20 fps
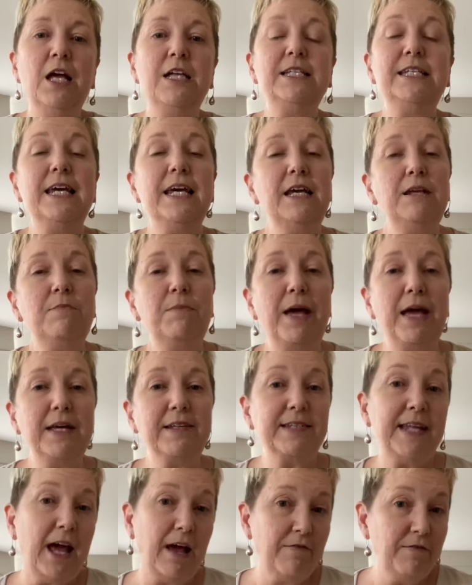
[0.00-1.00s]
Teen
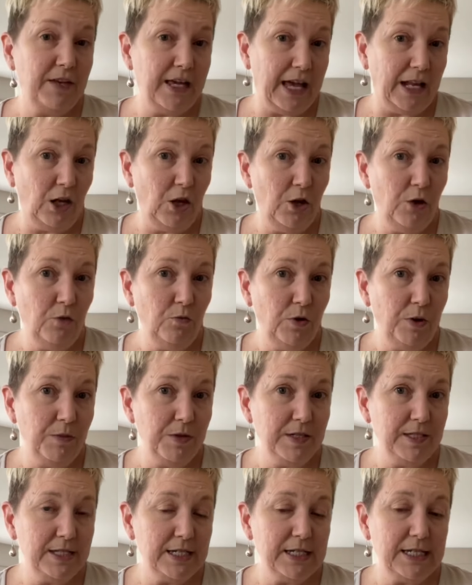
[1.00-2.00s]
bags have yellow
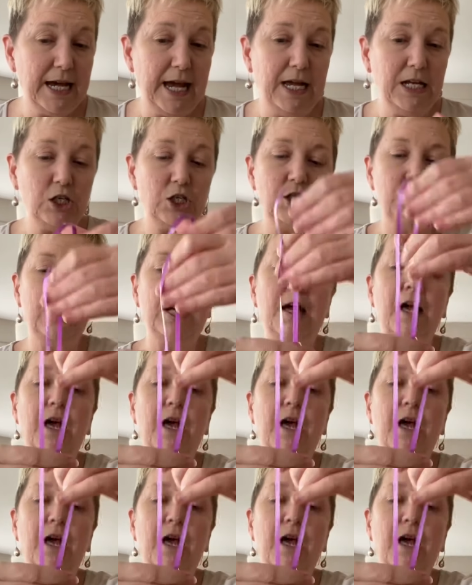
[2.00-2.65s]
ribbons attached.